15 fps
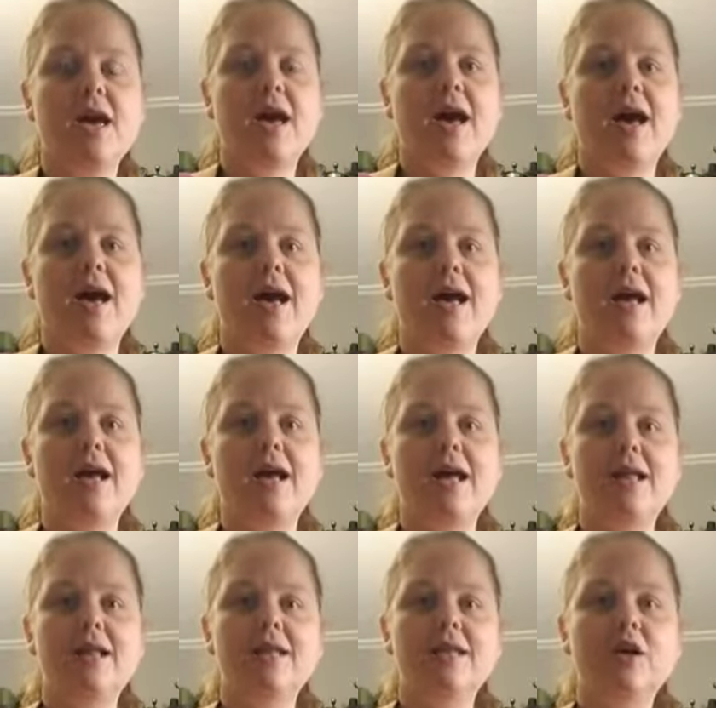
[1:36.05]

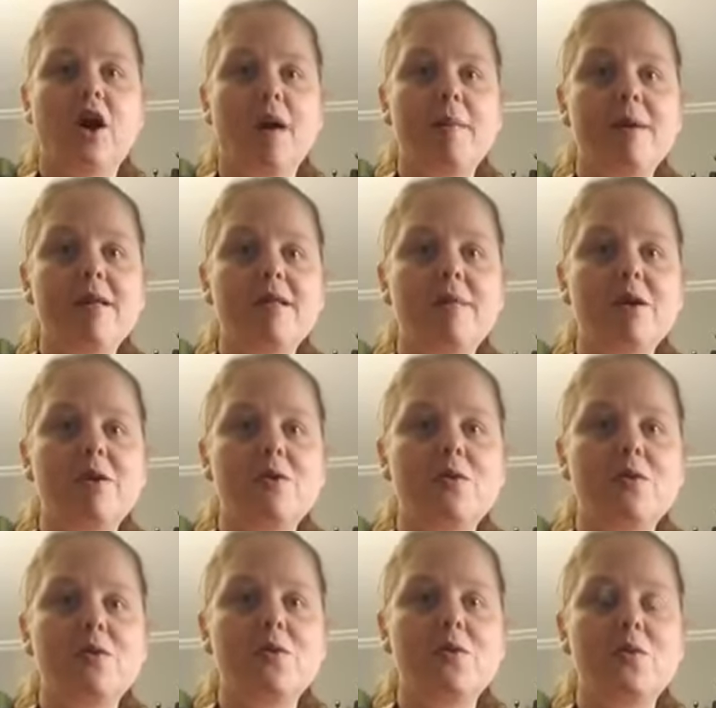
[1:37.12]
comment, let me
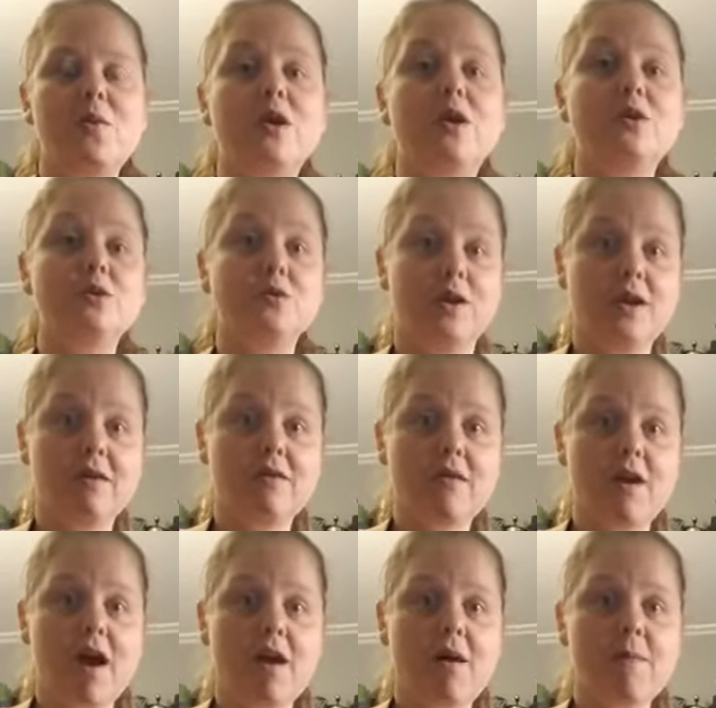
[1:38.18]
know where you're joining
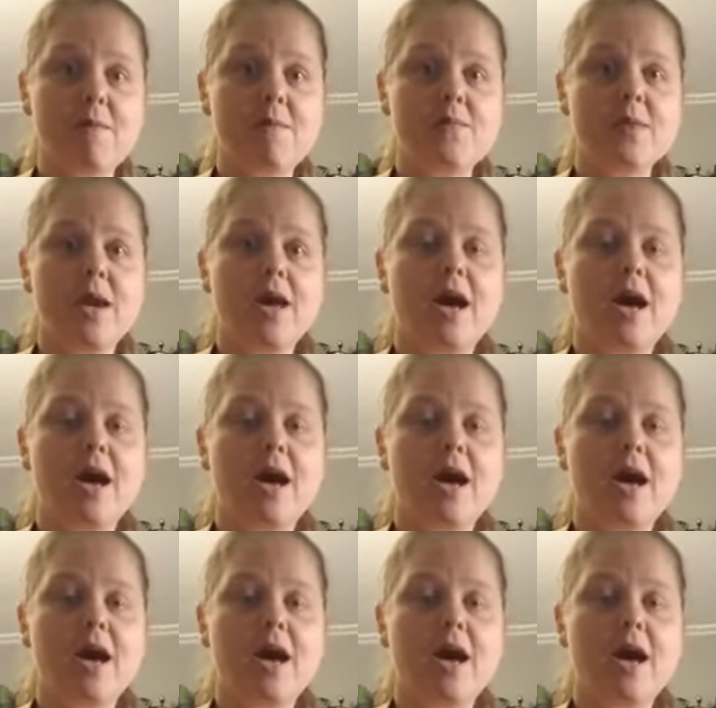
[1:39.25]
from,